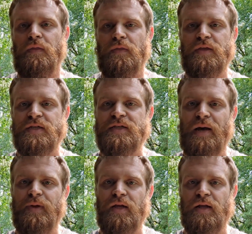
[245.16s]
This is
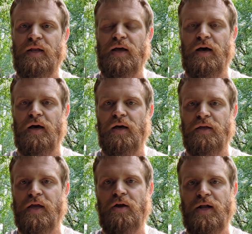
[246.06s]
not being uh,
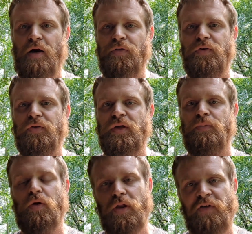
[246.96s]
carried out through the
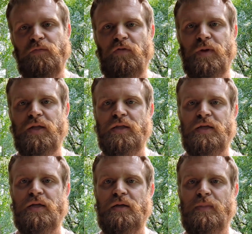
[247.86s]
pro-life movement.
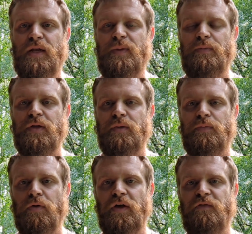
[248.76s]
The many people in the
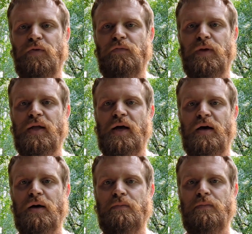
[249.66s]
pro-life movement
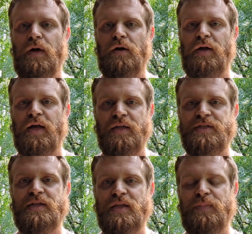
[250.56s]
um, are against
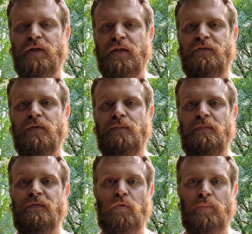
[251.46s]
the death penalty for,
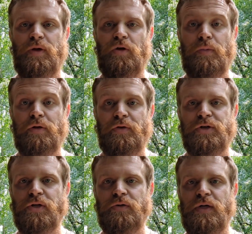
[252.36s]
for women who murder their
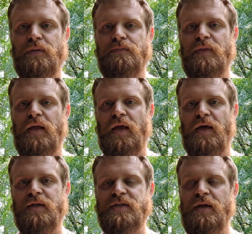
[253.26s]
children,
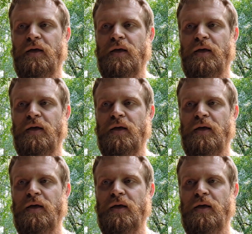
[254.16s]
and